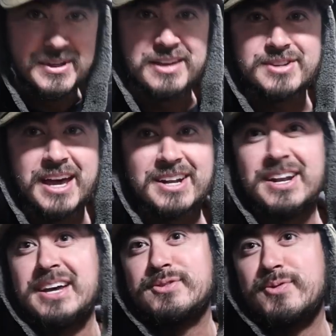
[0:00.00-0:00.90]

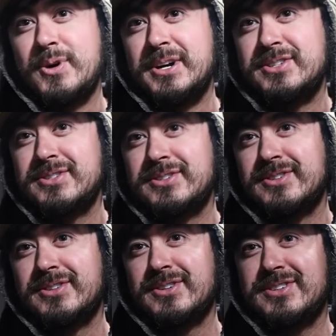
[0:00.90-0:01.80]
I'll voice over
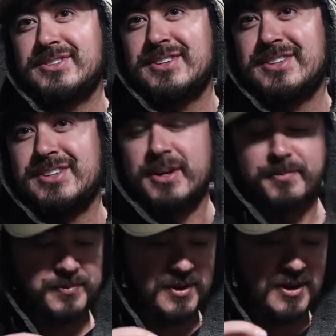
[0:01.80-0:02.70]
for you. Hold on, start
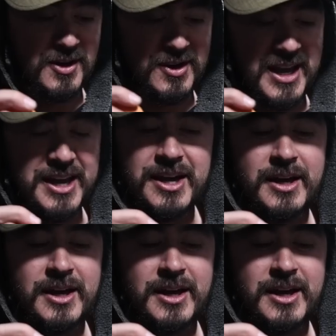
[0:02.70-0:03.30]
talking. Okay,